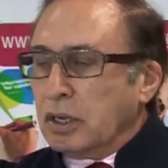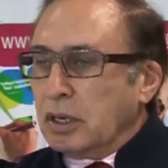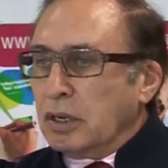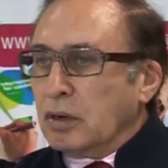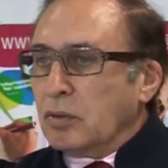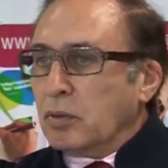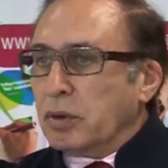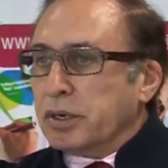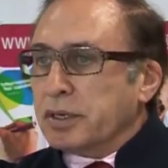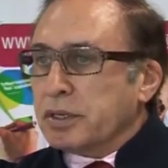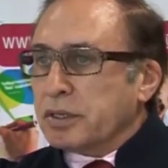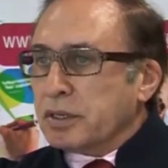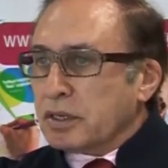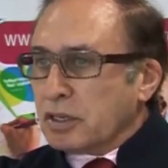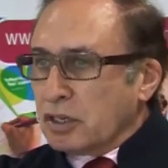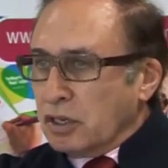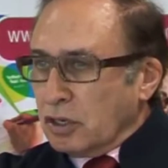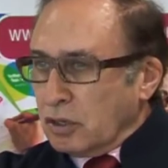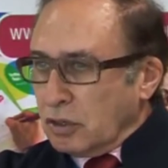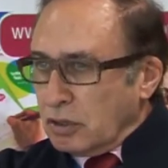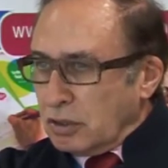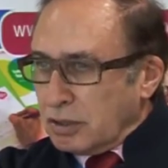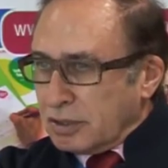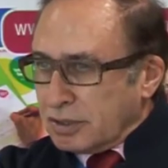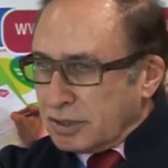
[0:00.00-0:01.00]
What are the
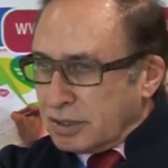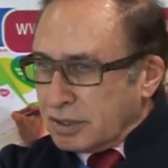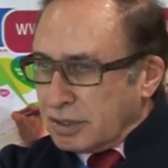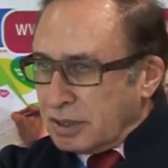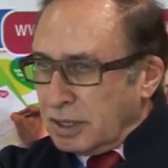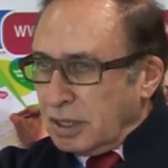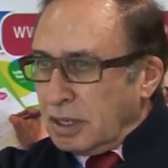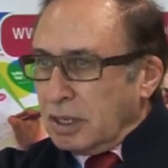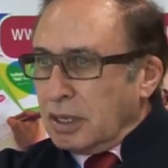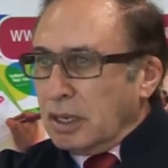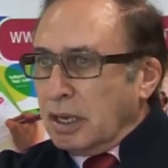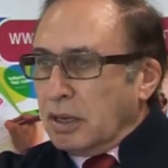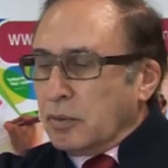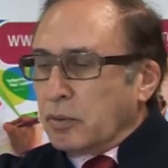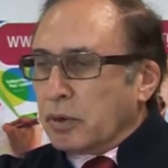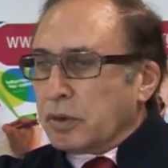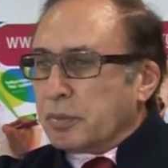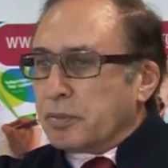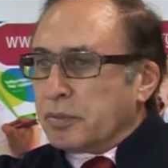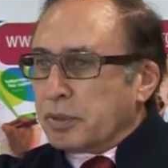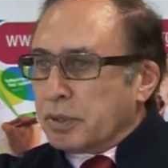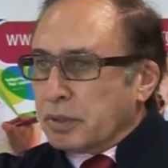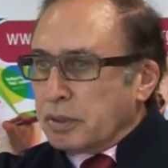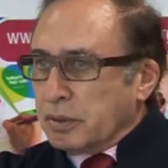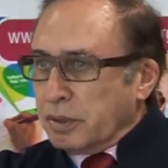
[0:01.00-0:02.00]
goals? What
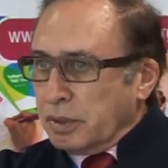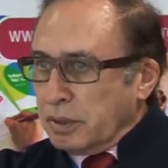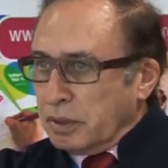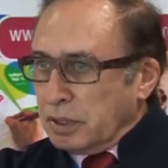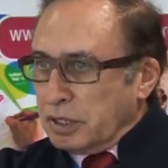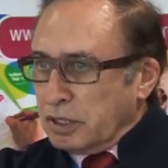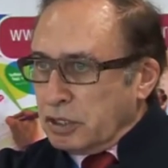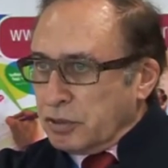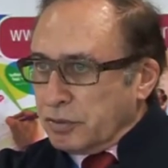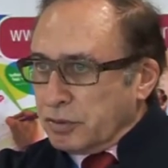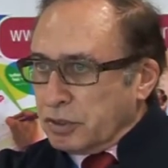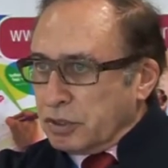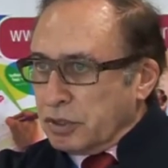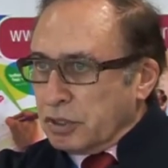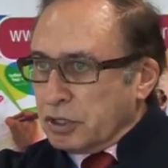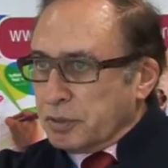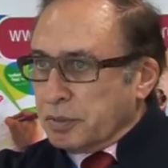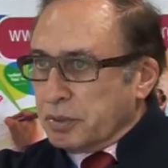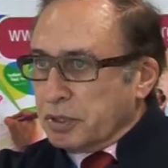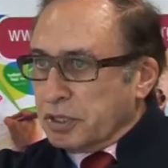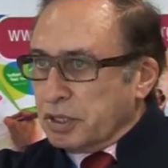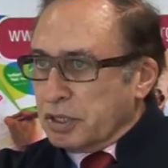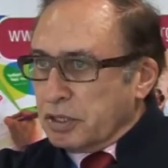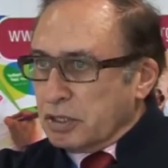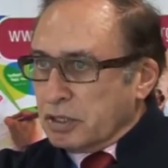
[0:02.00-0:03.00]
teacher research
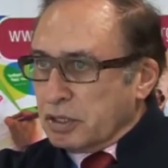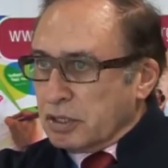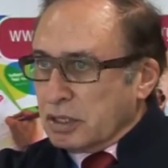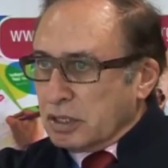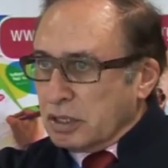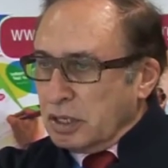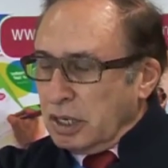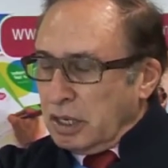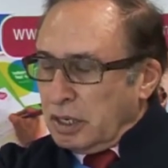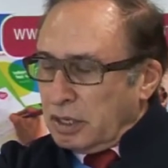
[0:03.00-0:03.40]
procedures did?